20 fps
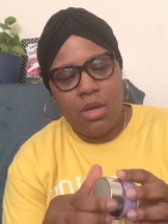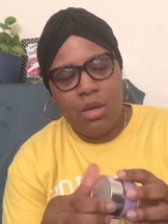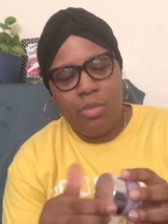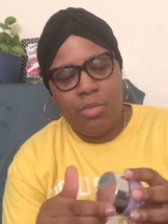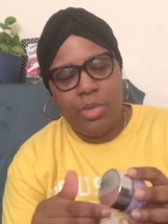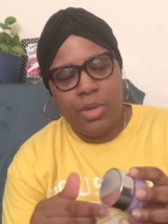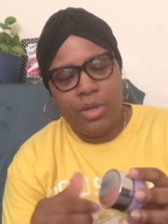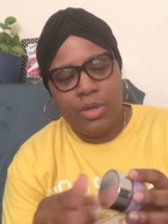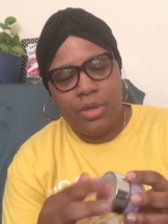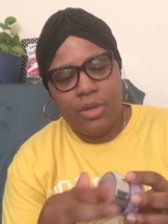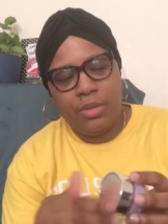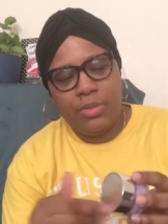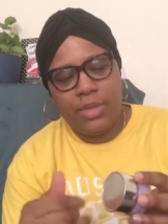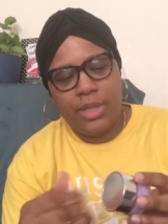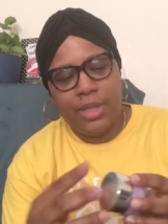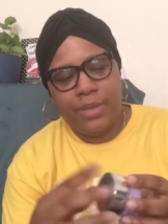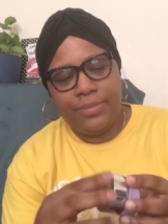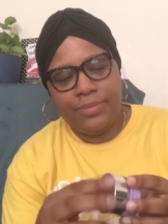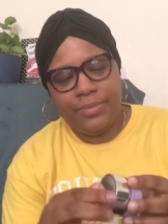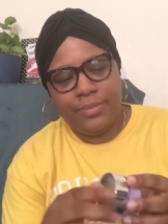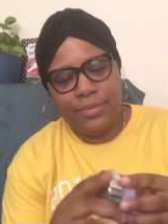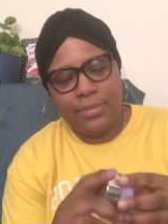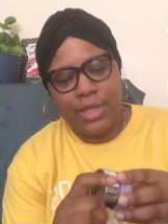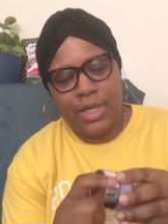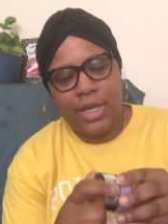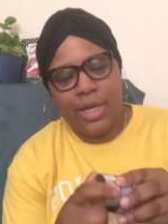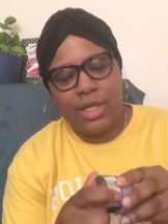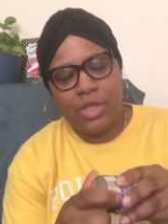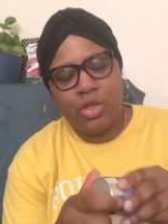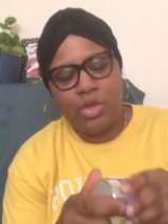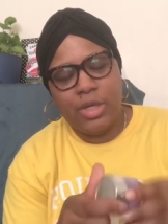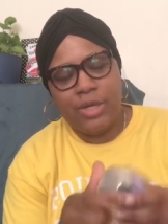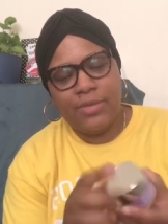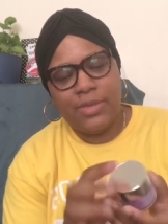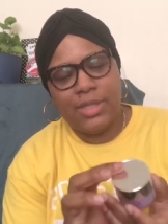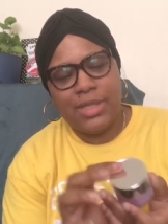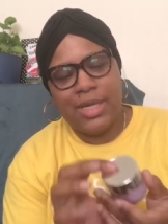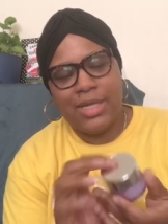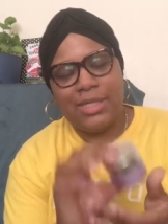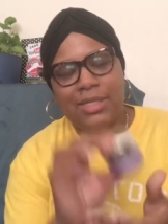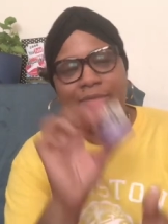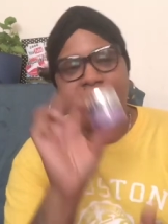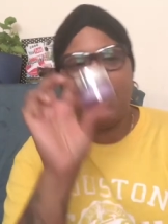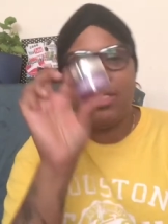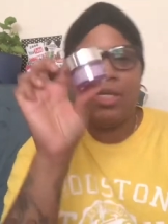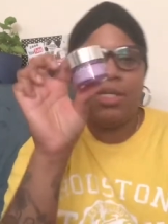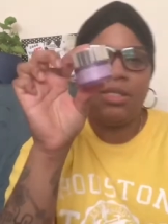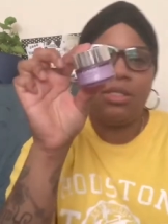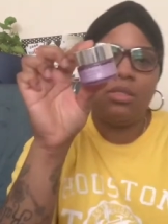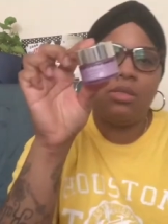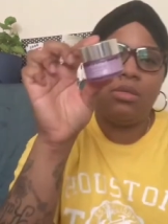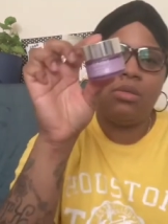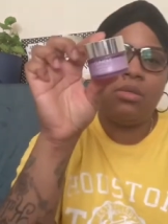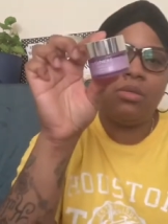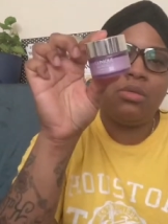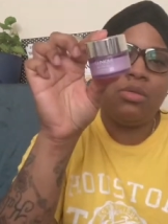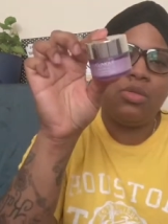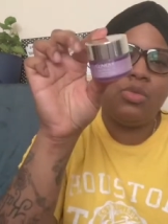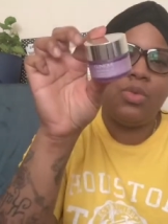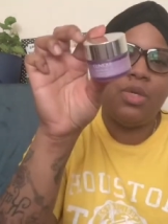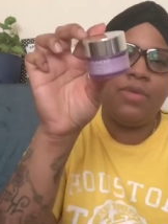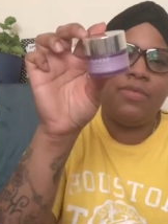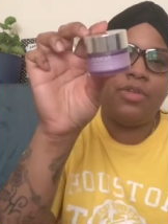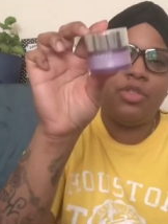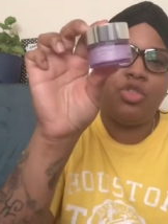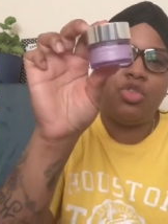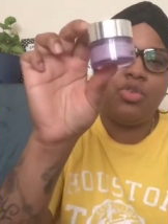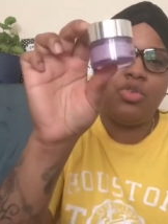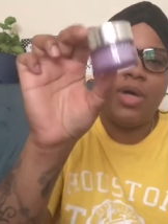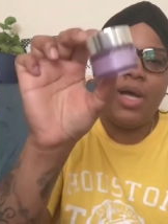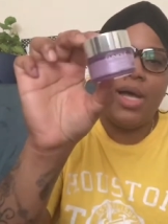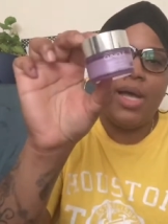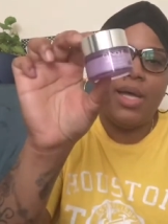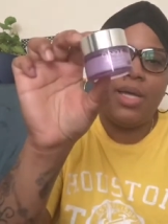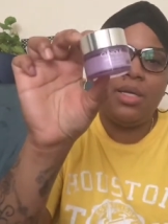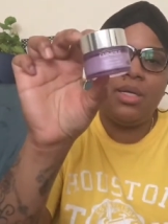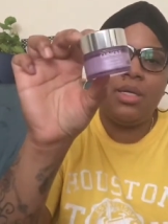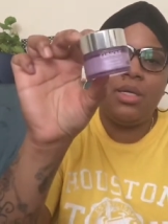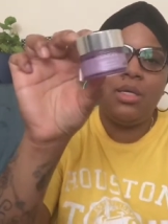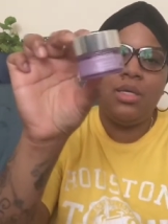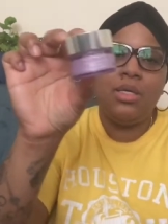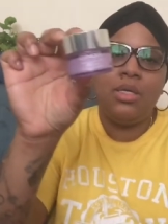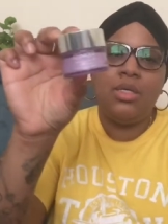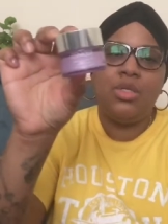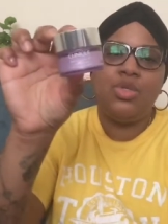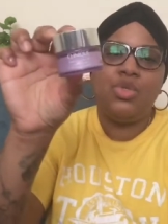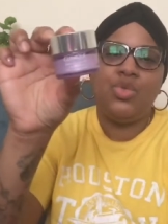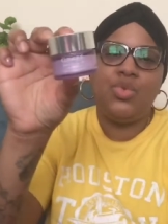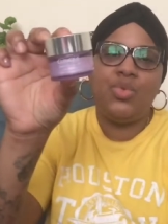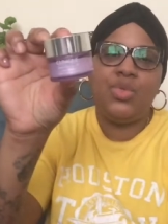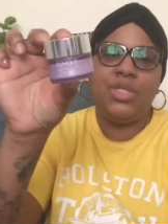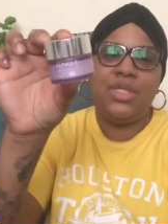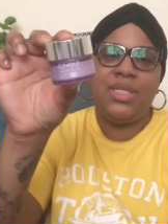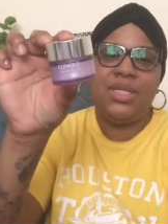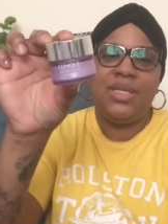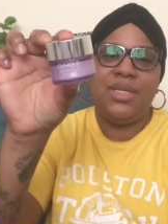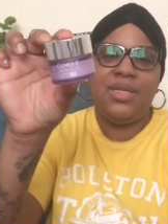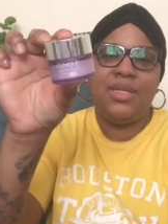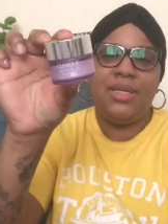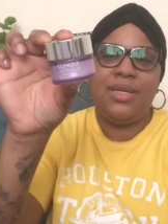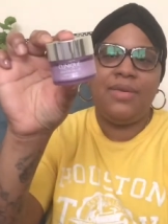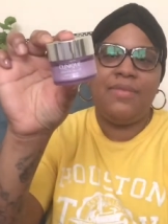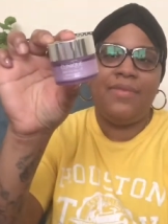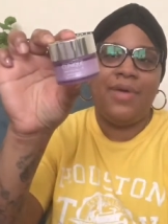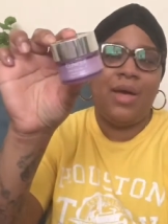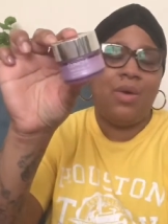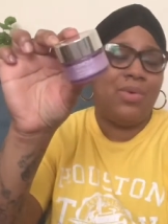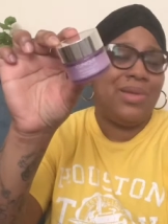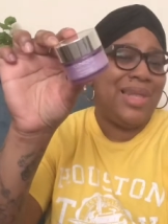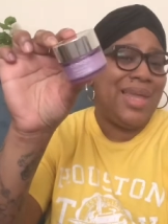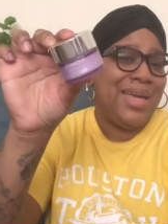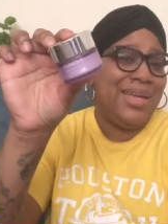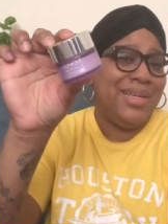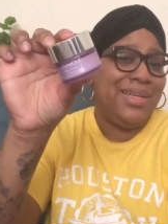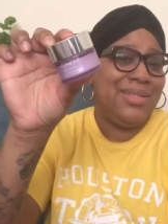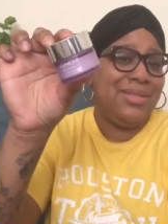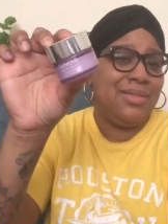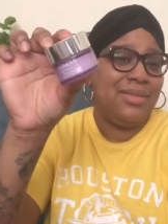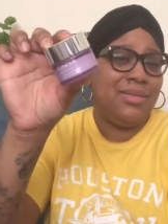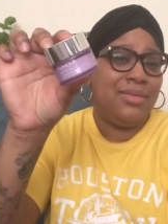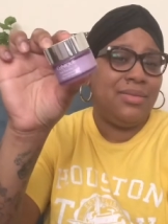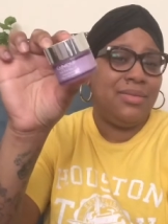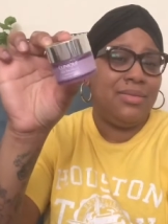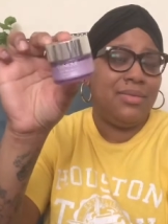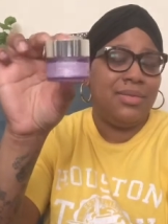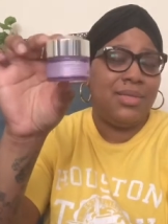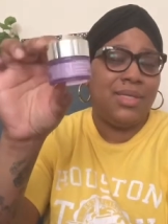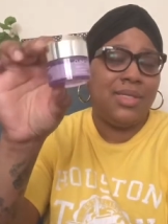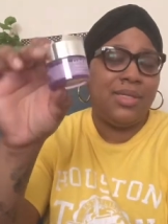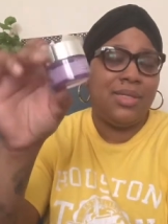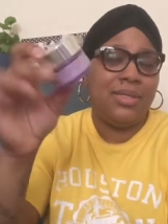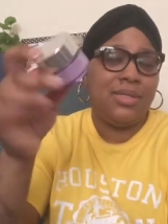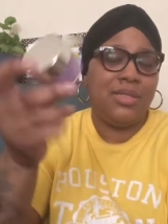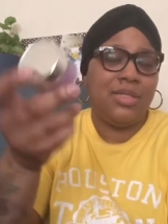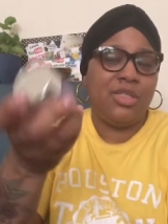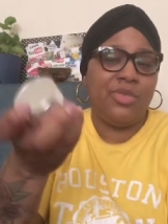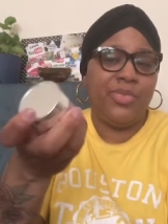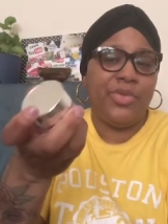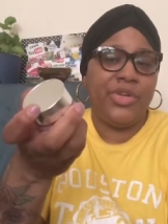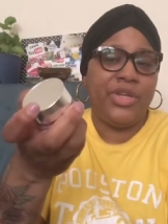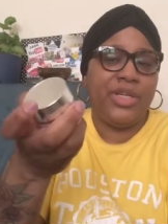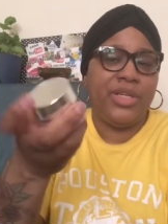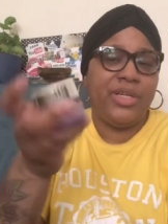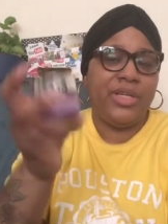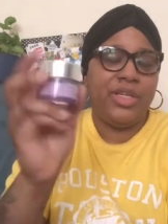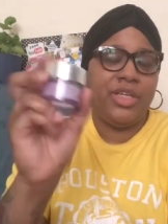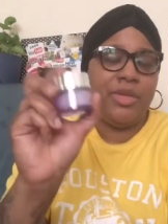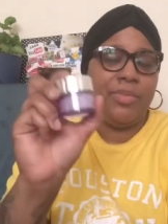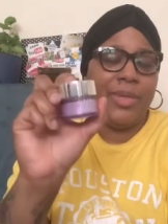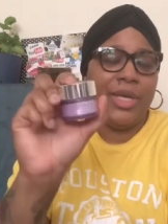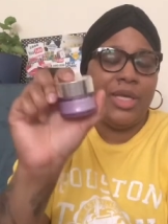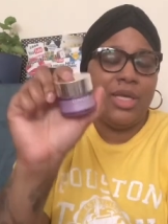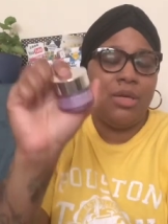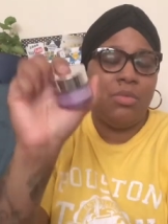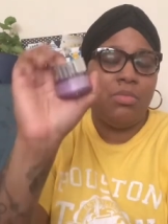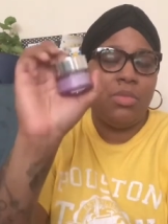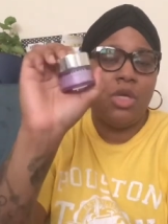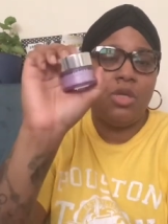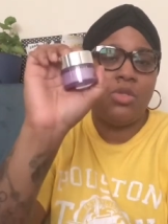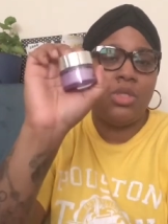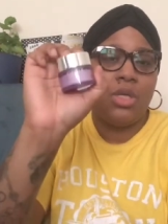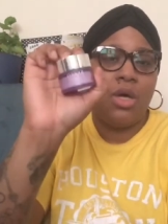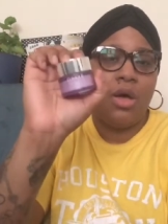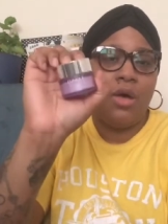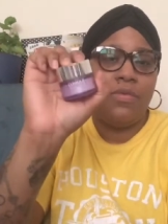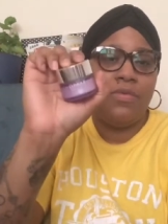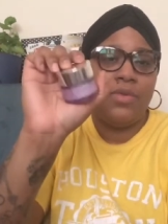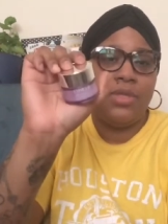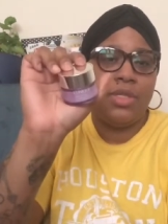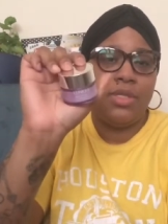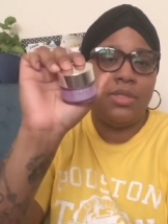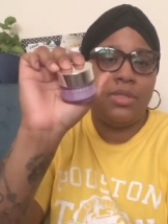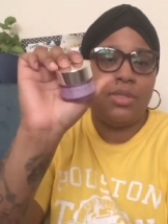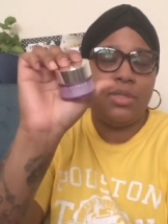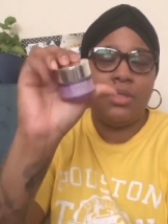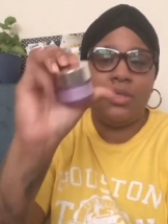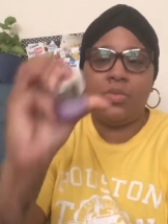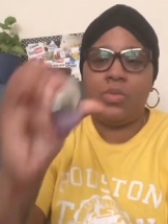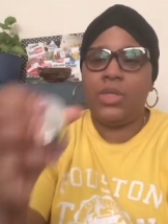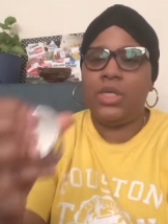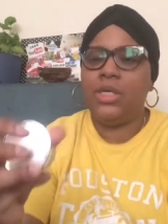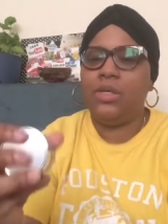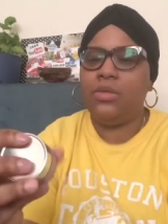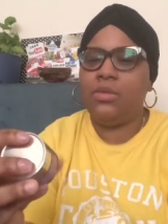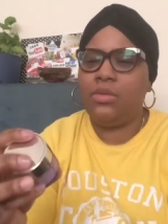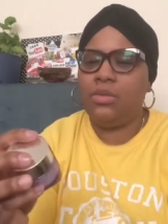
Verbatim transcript: But um, yeah, I got a travel size of it to give it a try to see if I would like it. They said this is pretty good. Your makeup melts off with this as well.